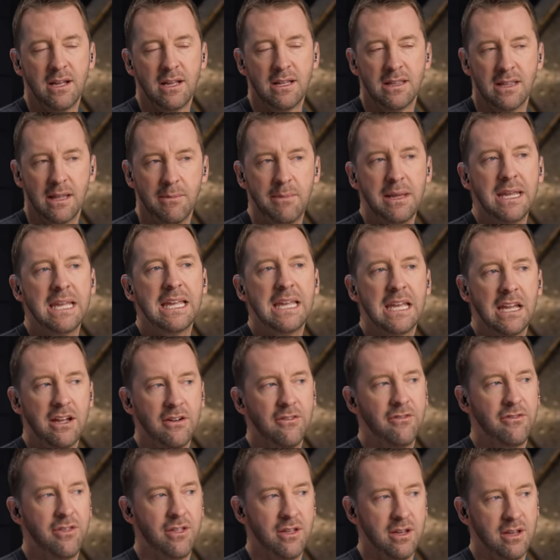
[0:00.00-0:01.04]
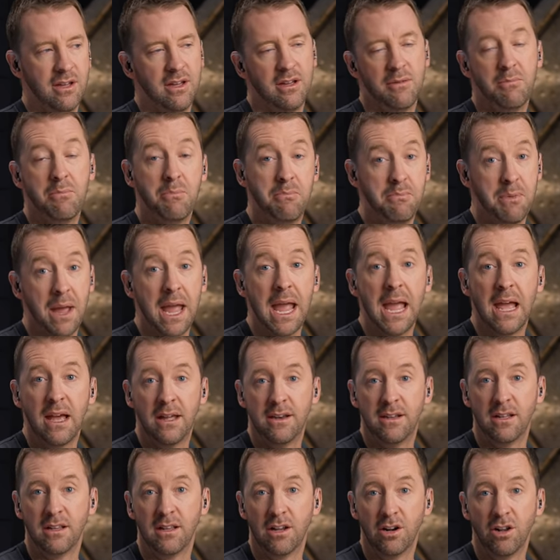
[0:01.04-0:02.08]
Let me give the band
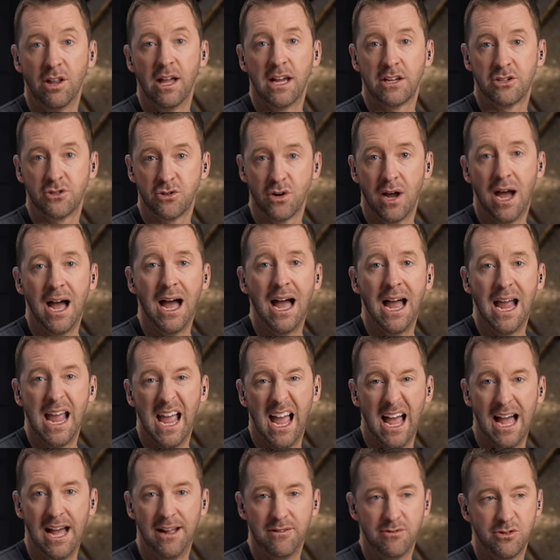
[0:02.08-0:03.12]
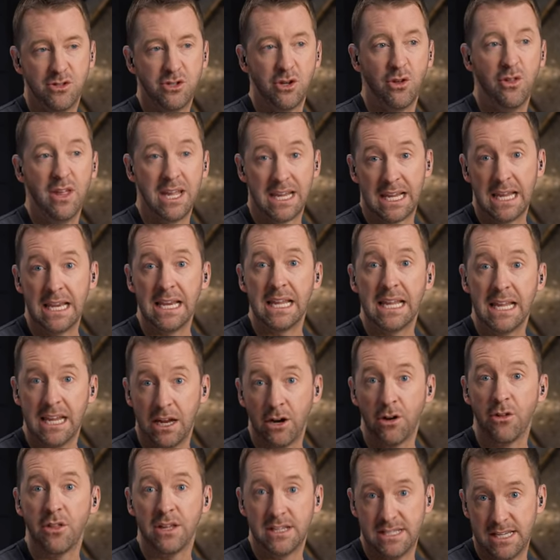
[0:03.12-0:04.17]
a little extra hi hat so they can
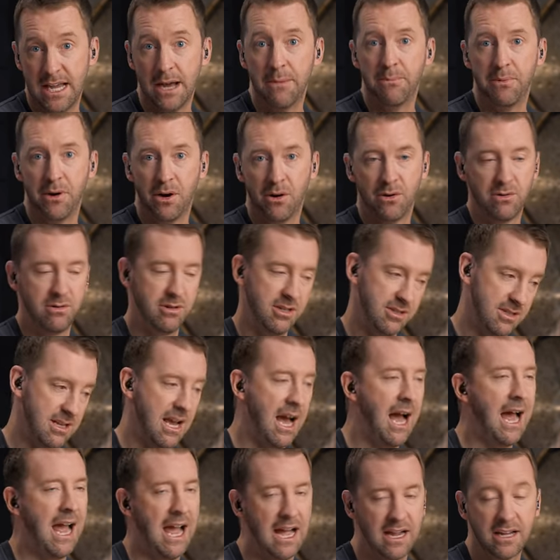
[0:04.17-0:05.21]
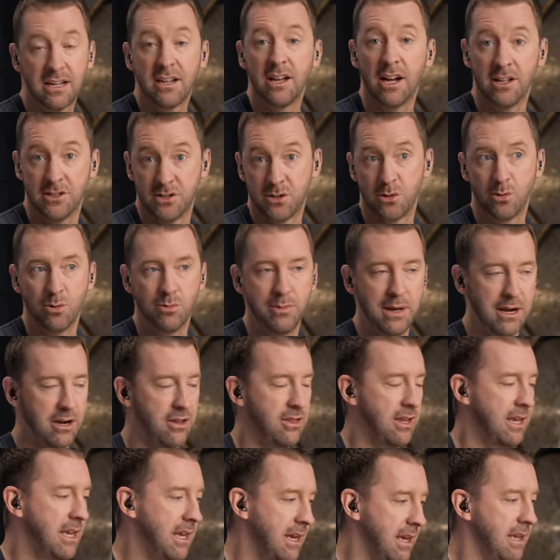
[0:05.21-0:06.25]
hear the tempo because the hi hat cuts through better
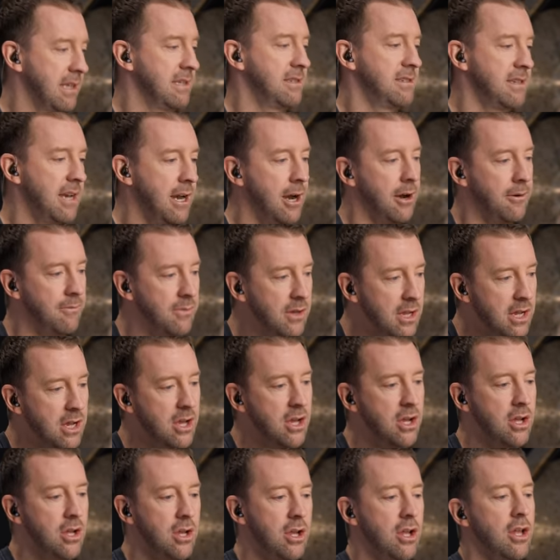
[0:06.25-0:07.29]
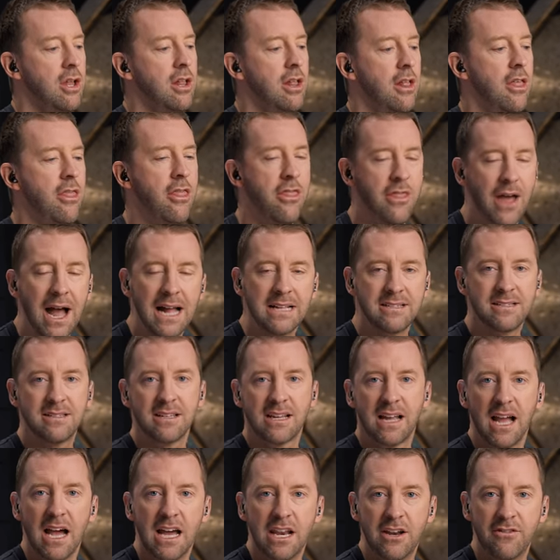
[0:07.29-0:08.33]
than kick and snare that's the
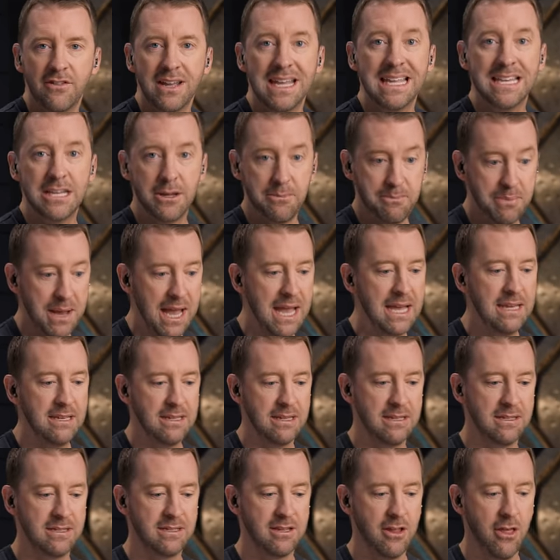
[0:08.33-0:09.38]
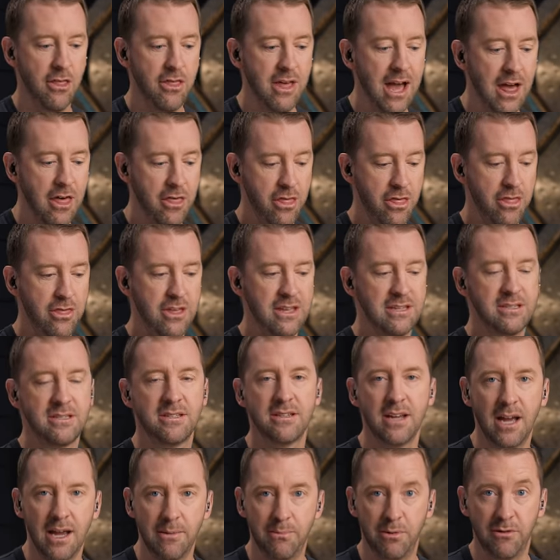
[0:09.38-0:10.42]
kind of independence that this
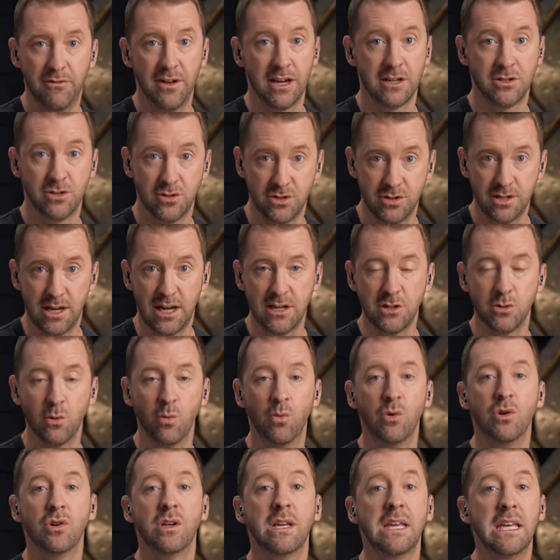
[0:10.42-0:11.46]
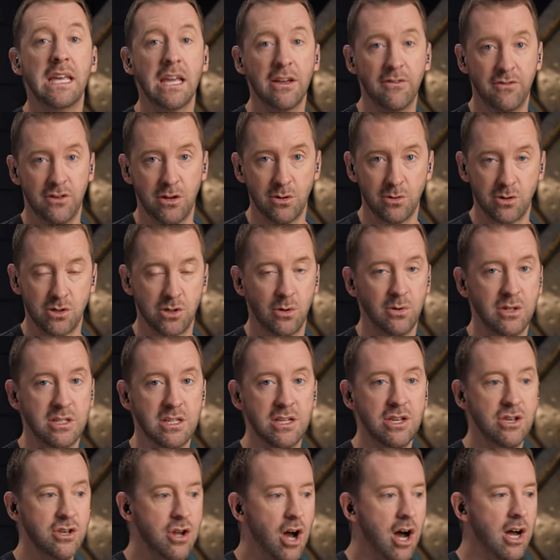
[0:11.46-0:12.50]
type of exercise will give you. So it's
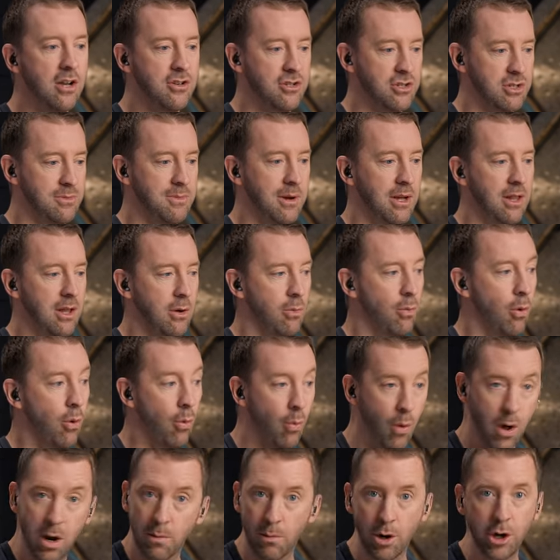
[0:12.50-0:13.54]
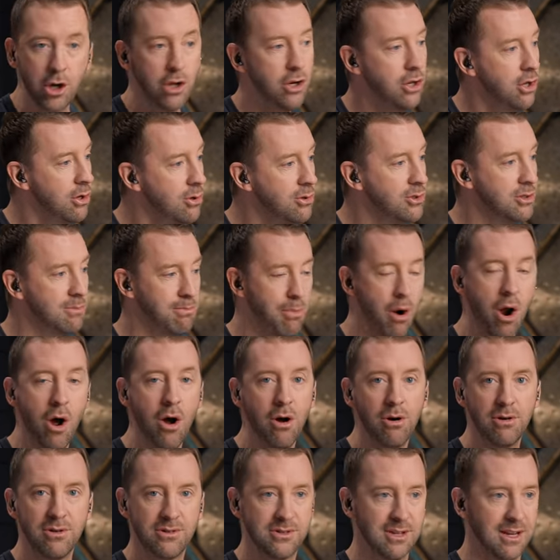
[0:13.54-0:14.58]
not just about like, well, when am I going to use it,
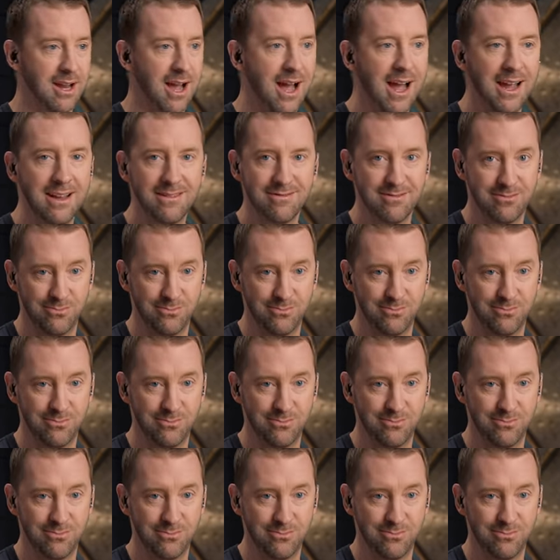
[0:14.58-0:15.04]
bro? It's like, I,